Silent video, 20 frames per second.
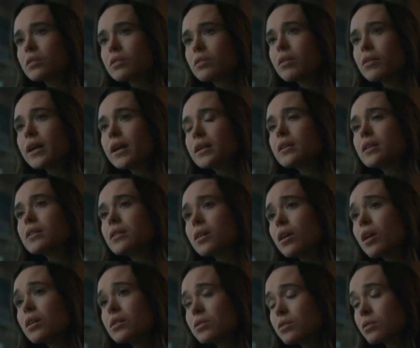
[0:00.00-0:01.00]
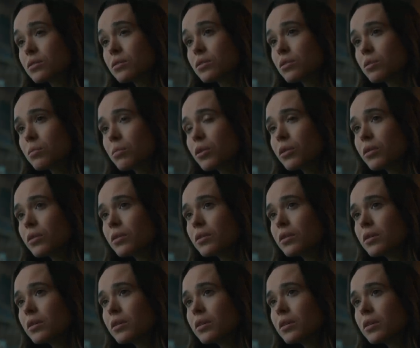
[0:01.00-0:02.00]
the violin, the concert's tomorrow.
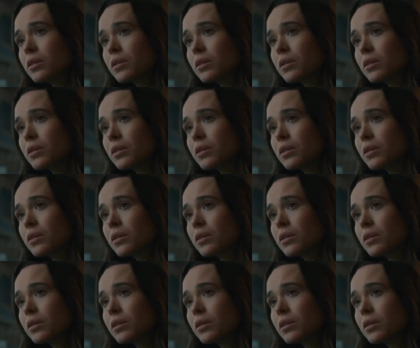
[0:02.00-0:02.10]
And